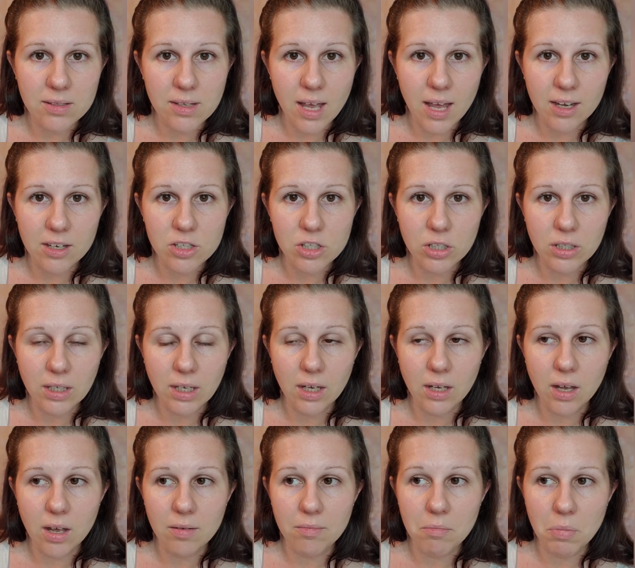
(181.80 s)

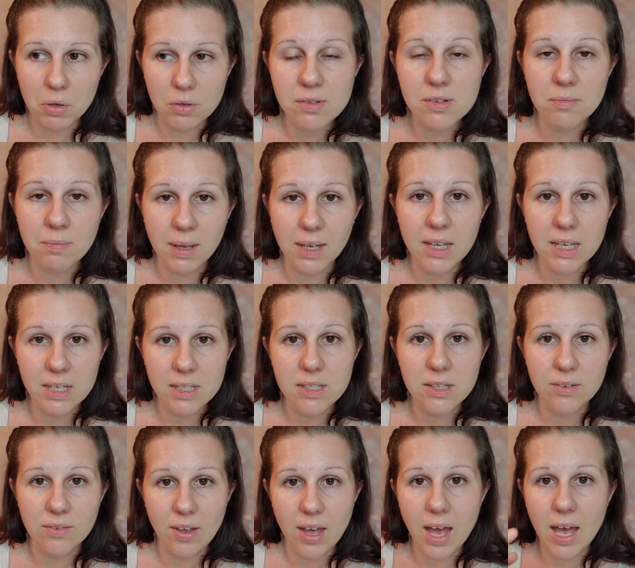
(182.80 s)
actually most of my
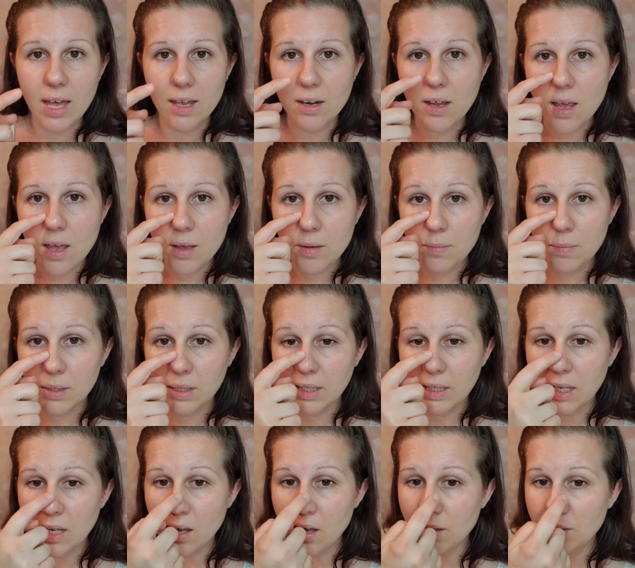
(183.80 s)
kids have had
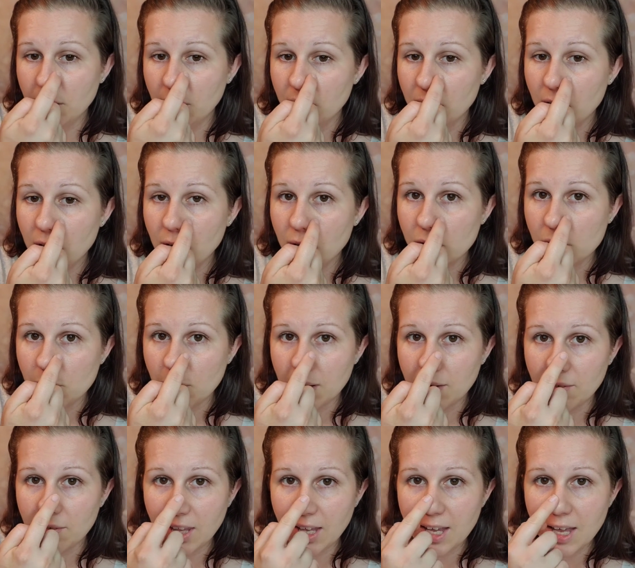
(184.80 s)
milia on their nose
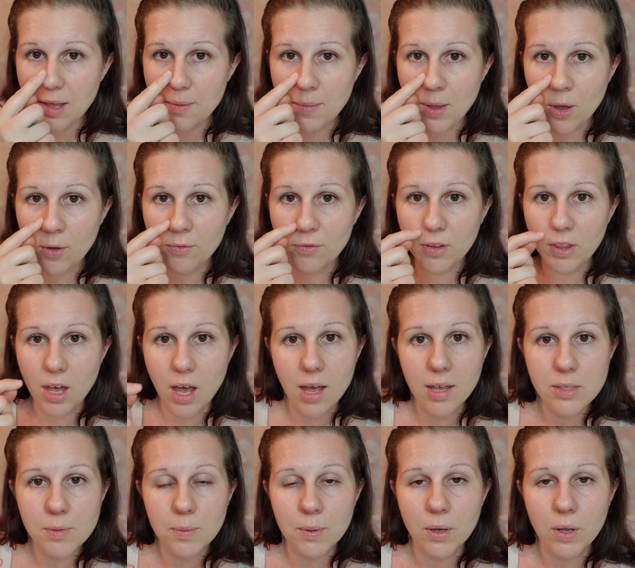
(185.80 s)
whenever they come home from the
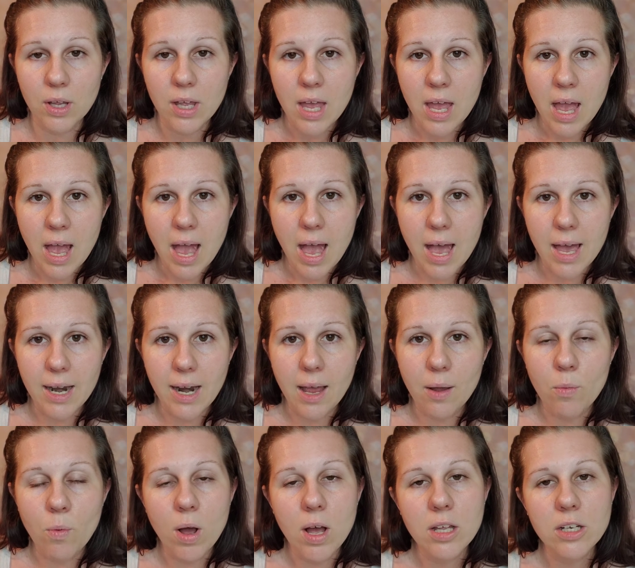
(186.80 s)
hospital. And
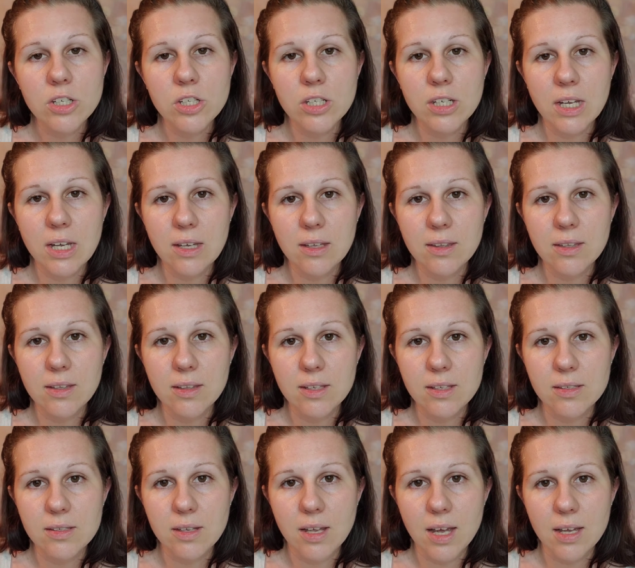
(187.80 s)
I watched Ethan
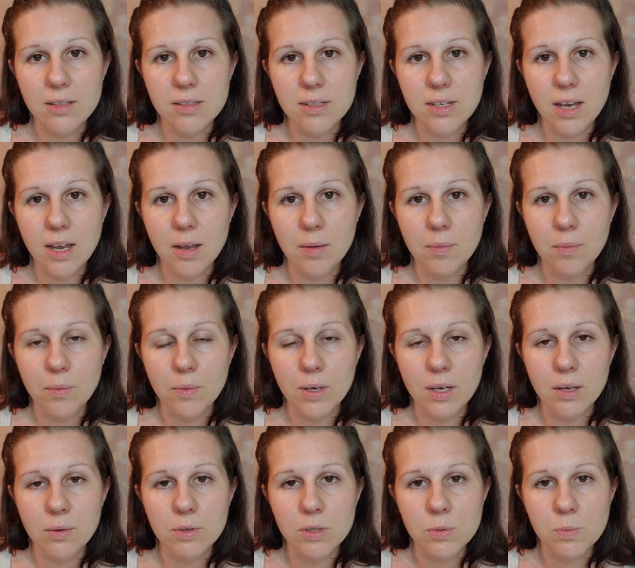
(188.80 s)
this last time when
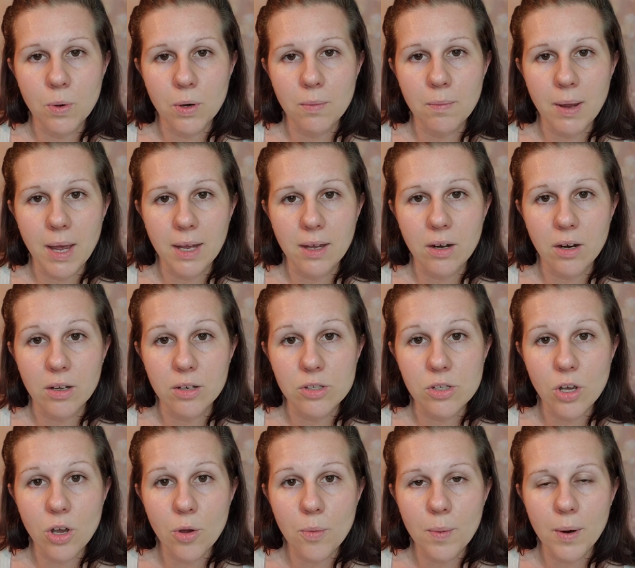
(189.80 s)
he was born back in
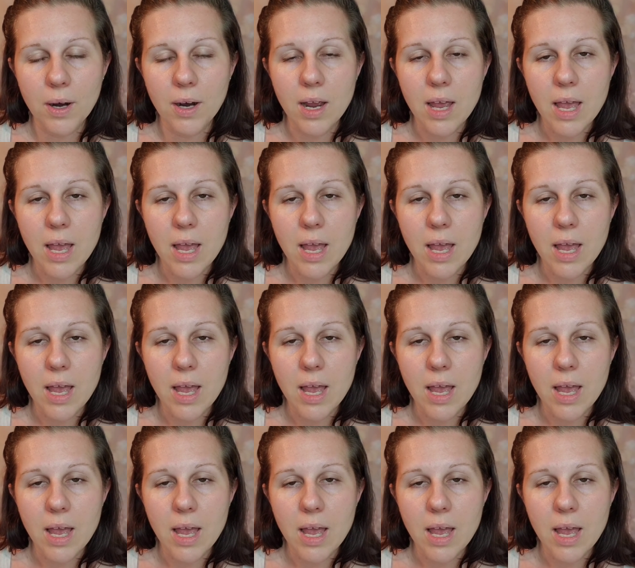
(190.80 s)
October,